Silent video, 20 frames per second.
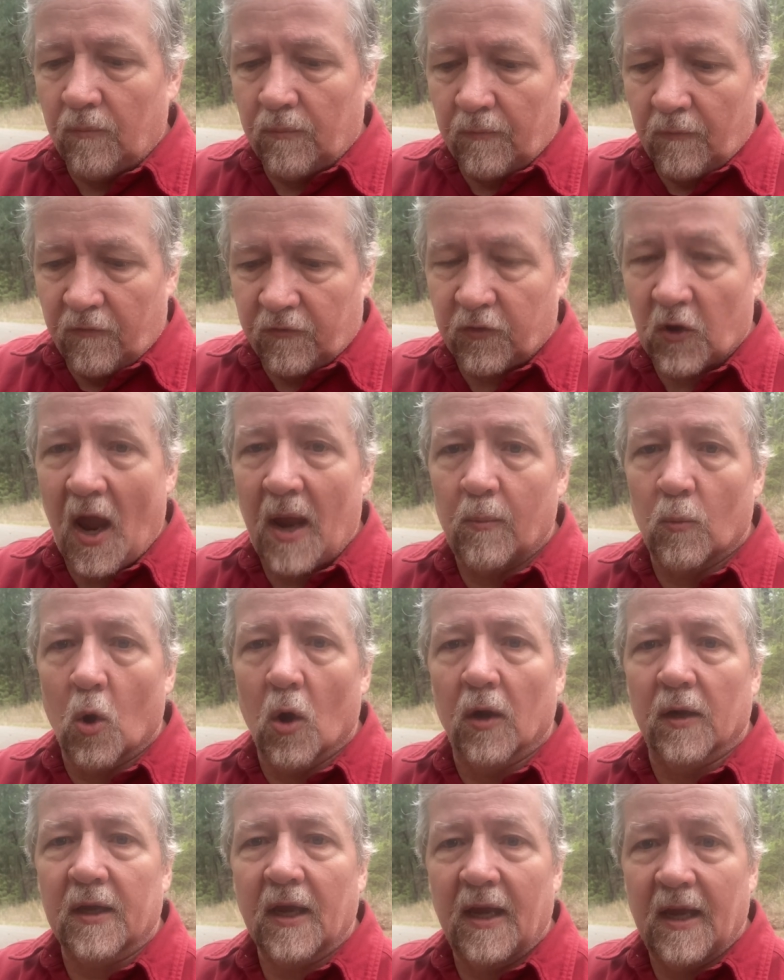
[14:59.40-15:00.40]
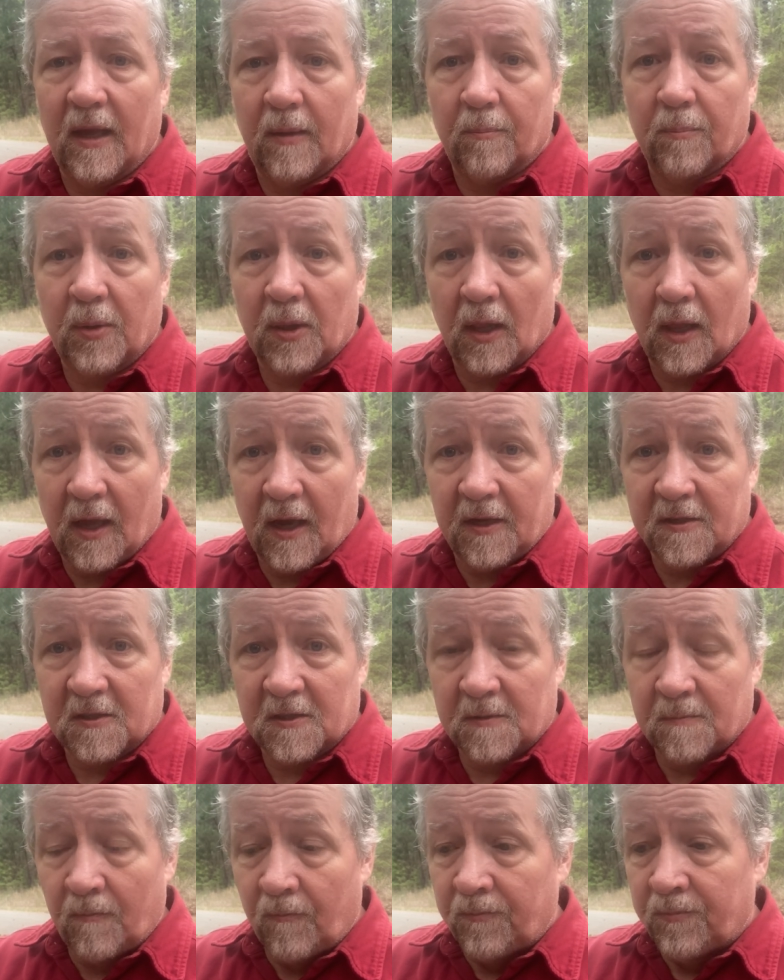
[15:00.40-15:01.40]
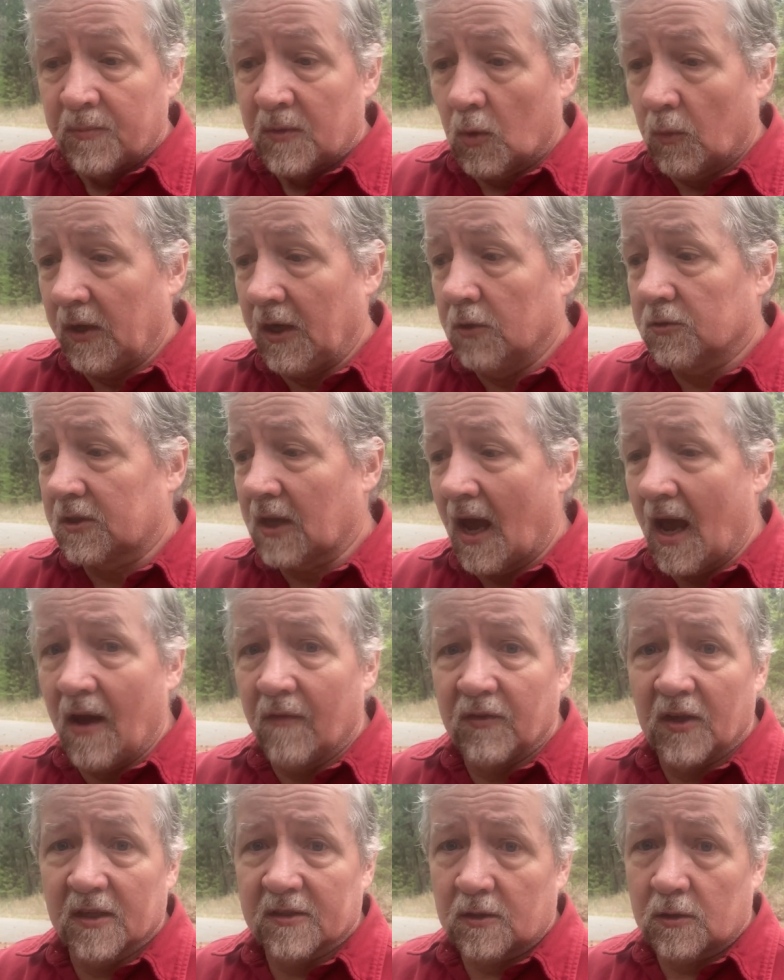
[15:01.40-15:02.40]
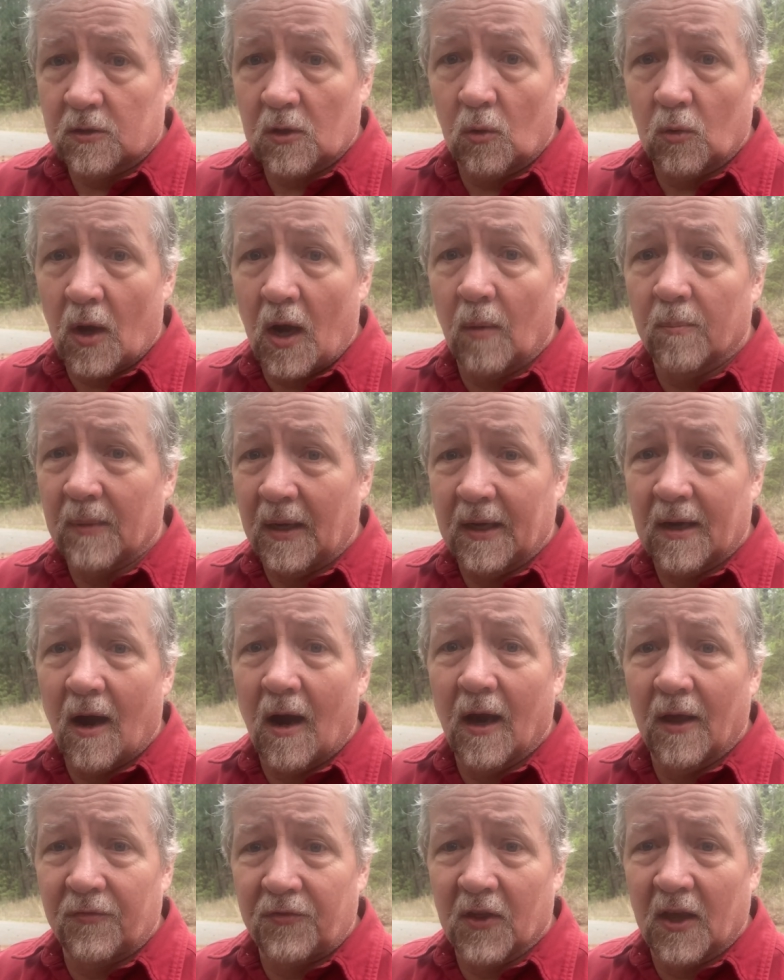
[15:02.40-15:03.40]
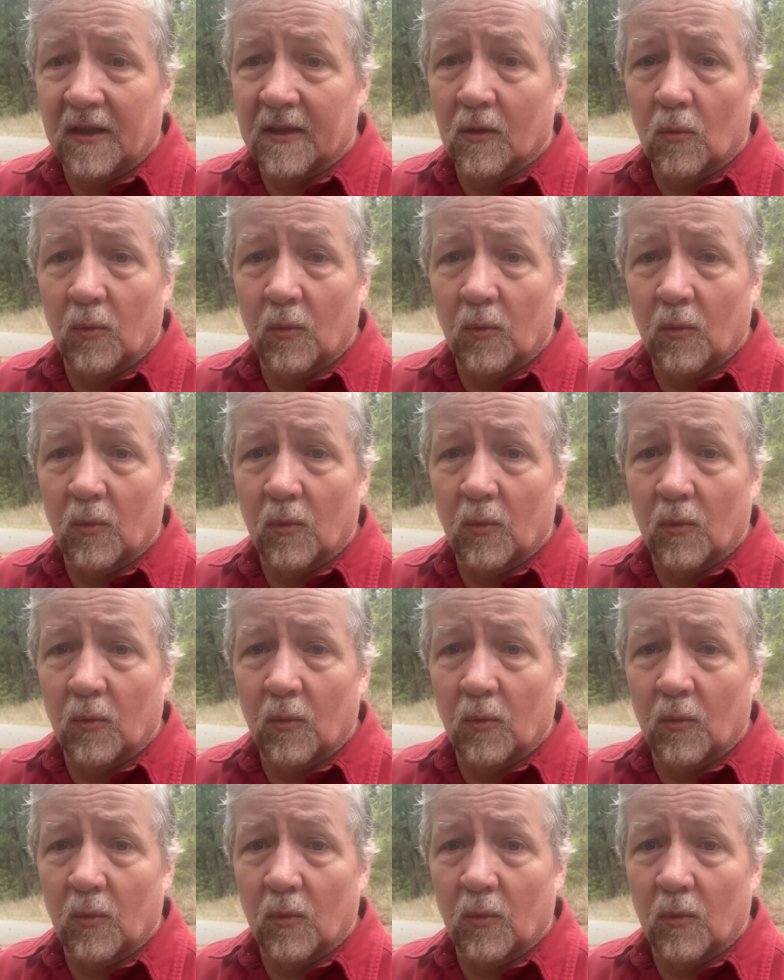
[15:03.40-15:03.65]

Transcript: framework in place. We used to have this "so help me God" thing that